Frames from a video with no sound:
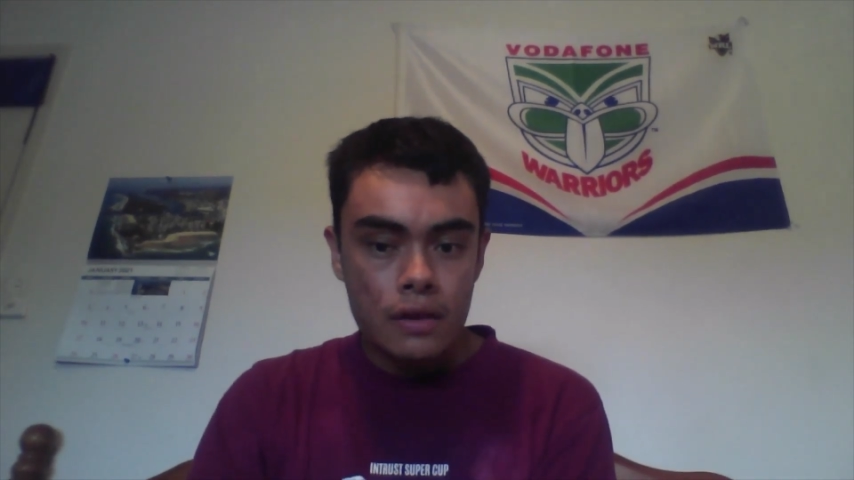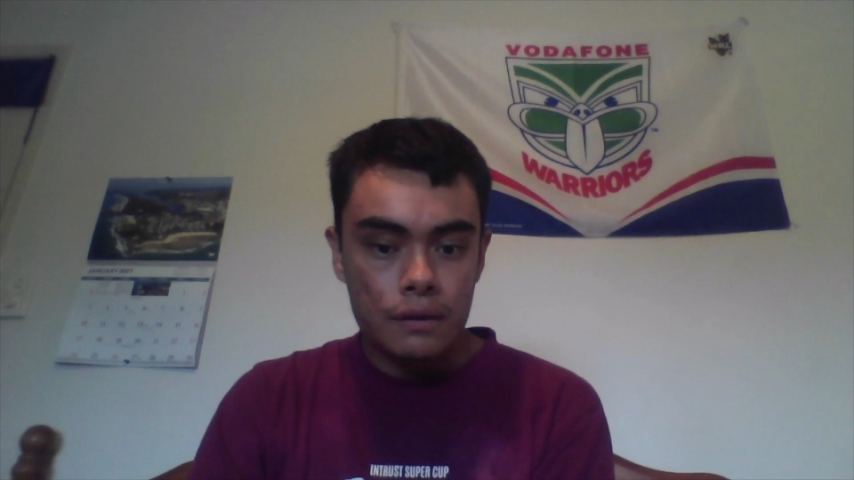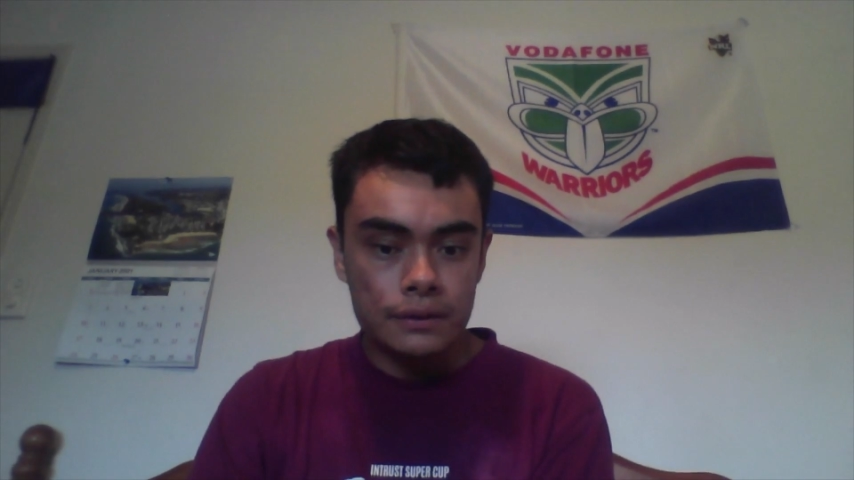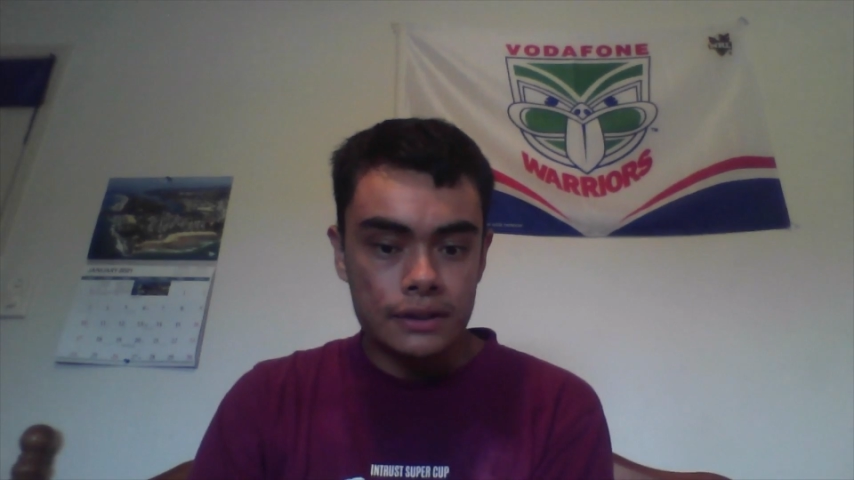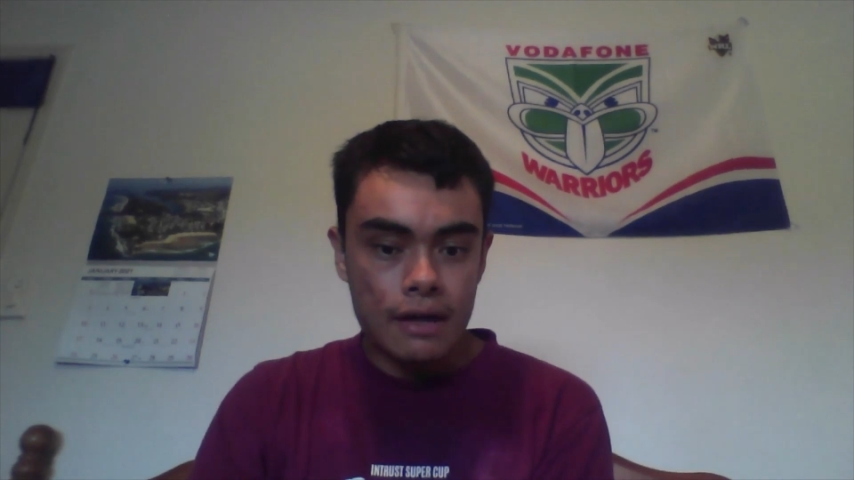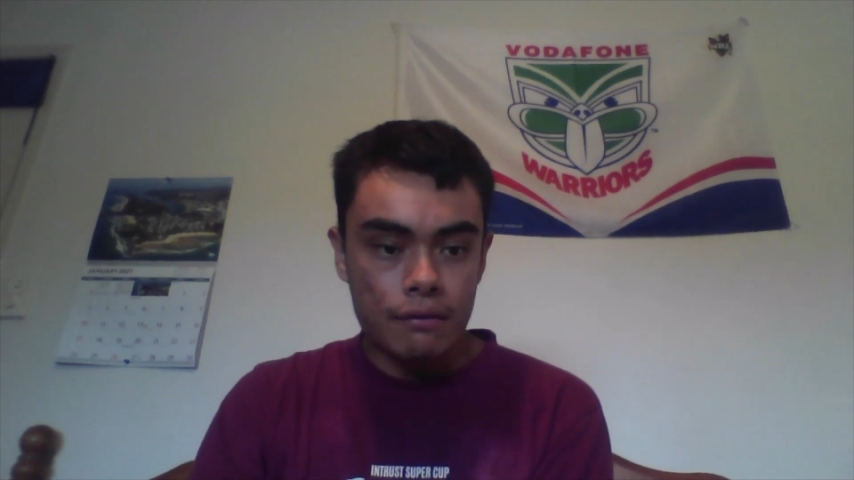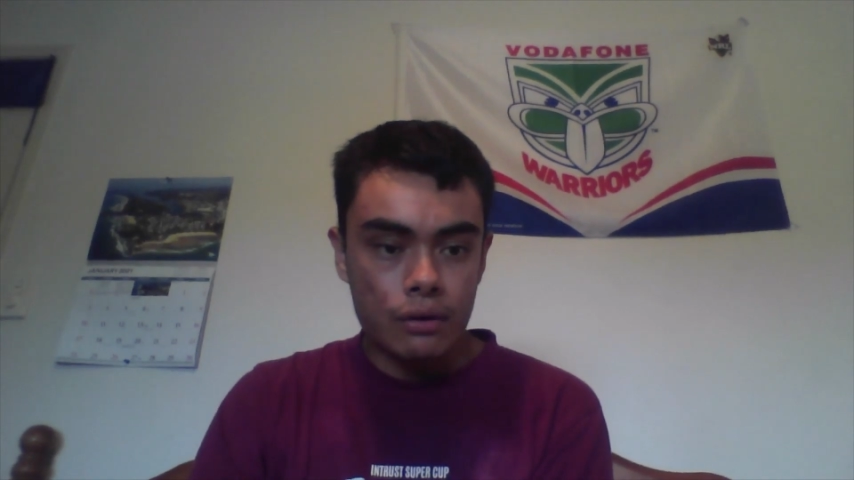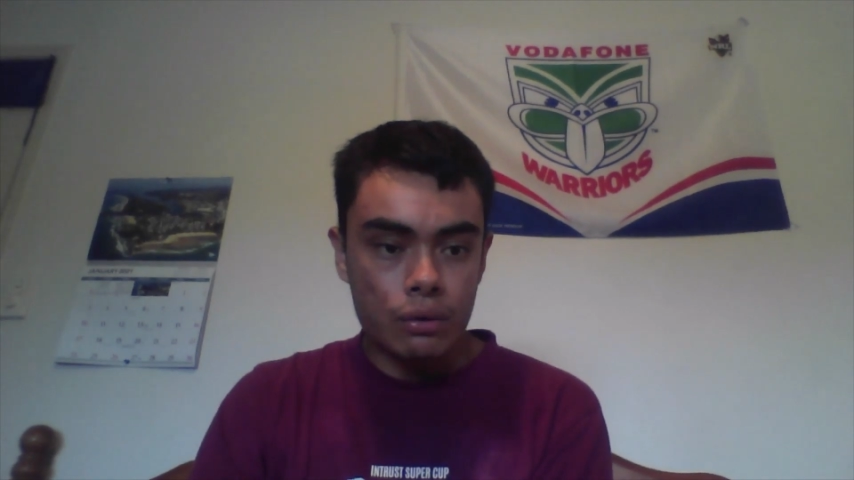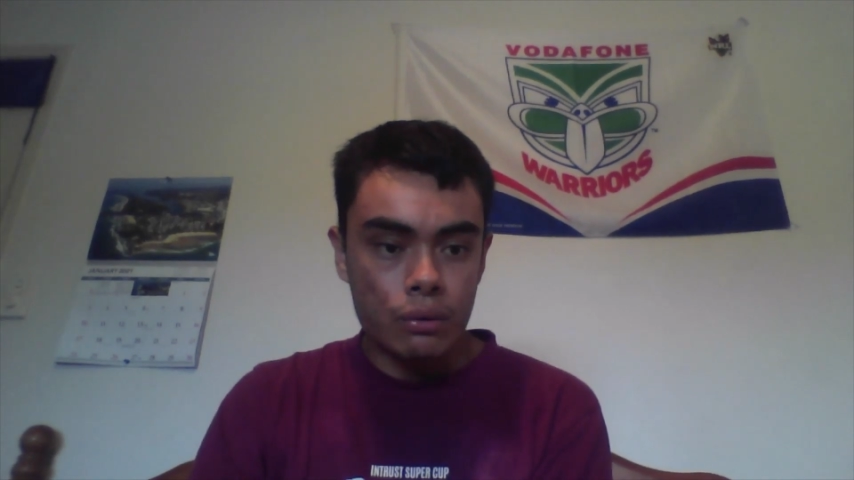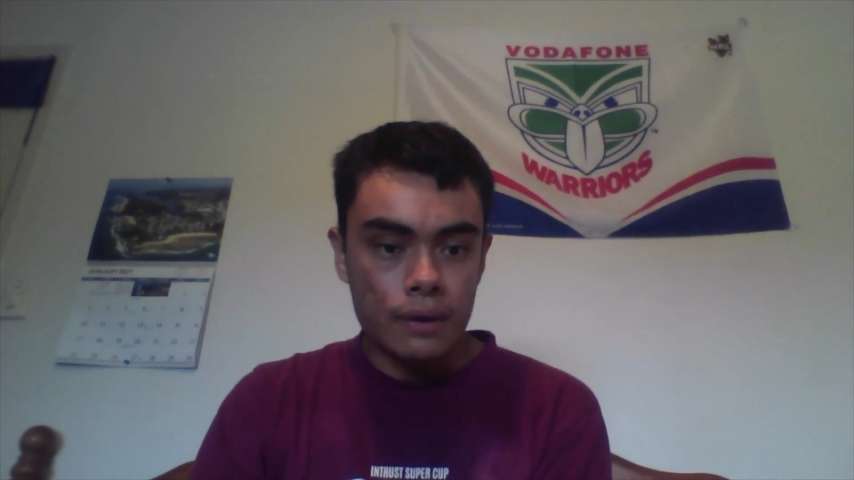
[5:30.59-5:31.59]
there was
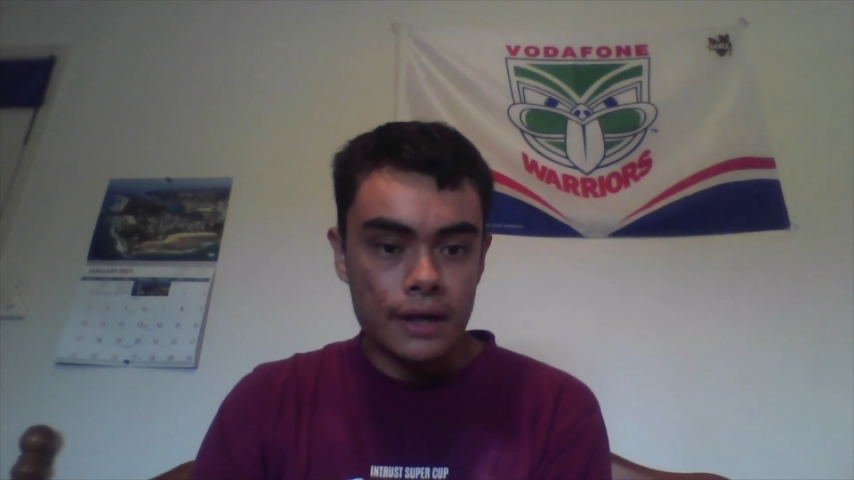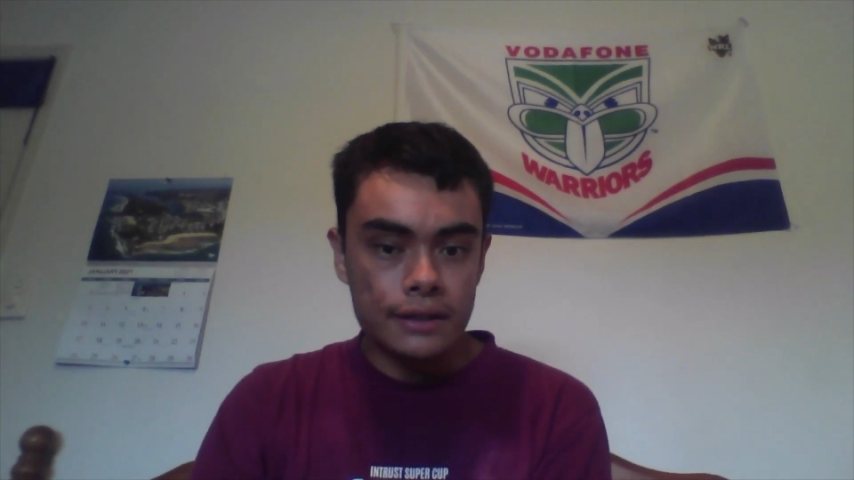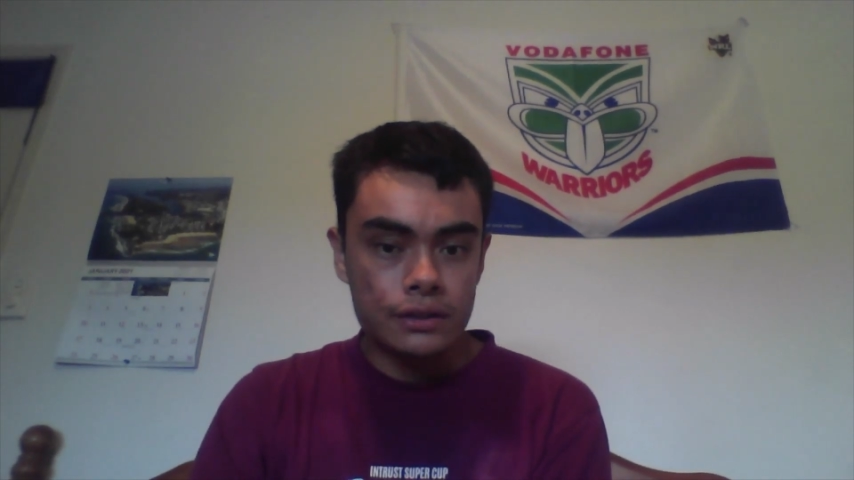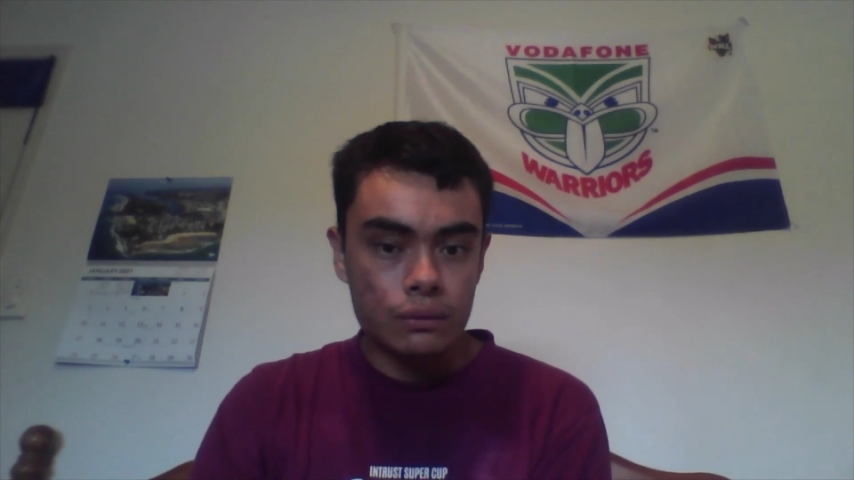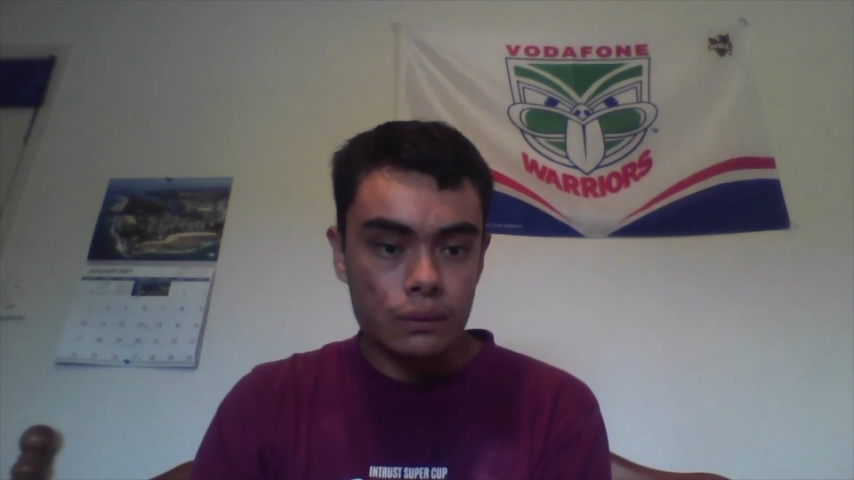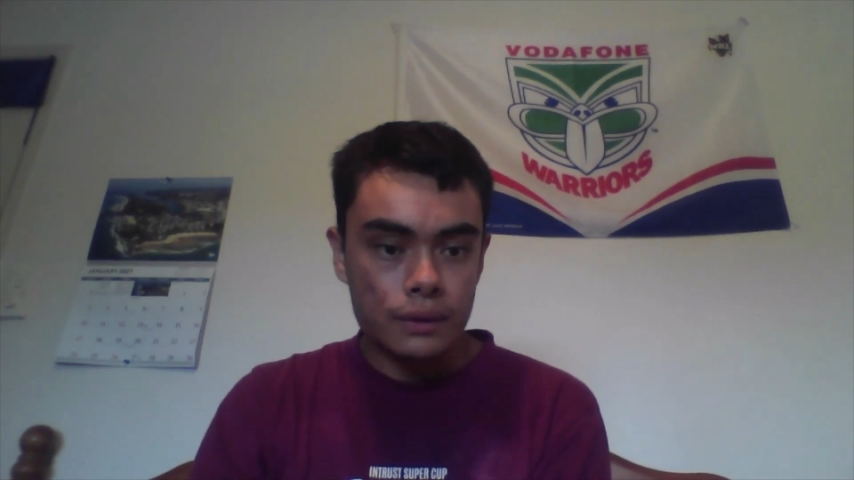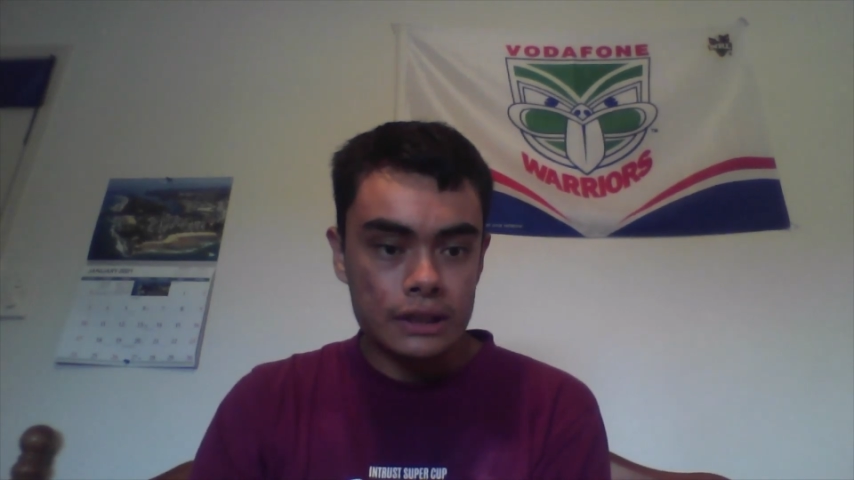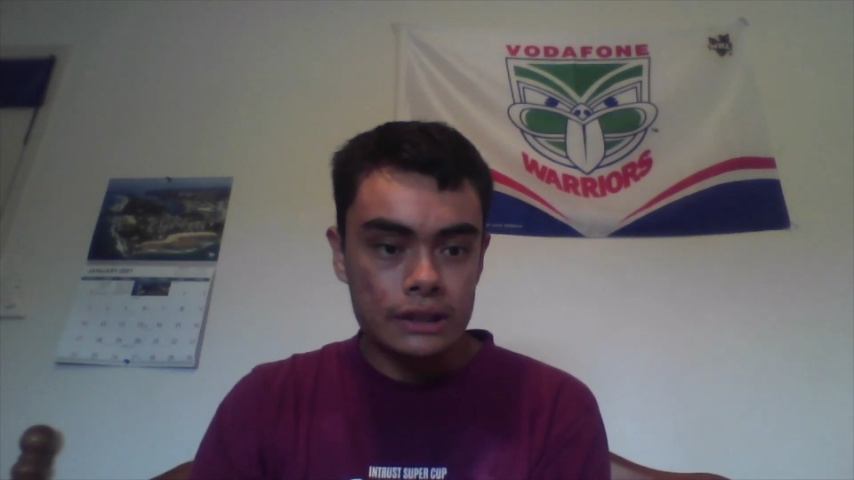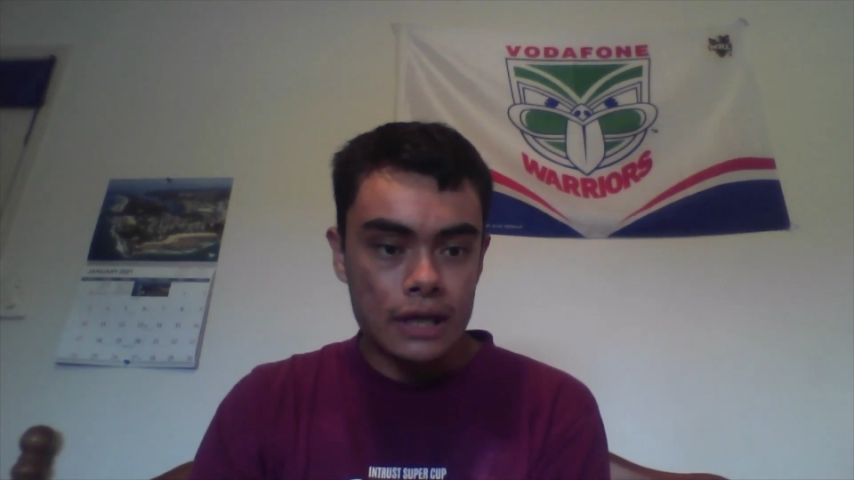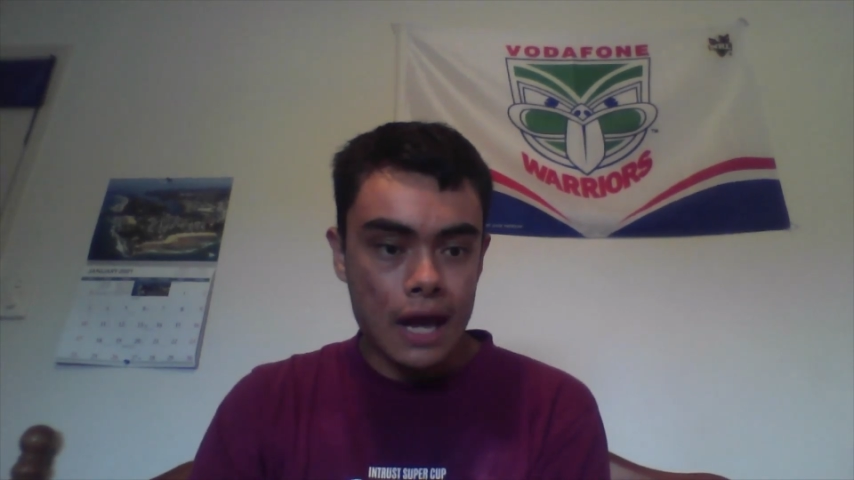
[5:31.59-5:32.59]
another call against the Warriors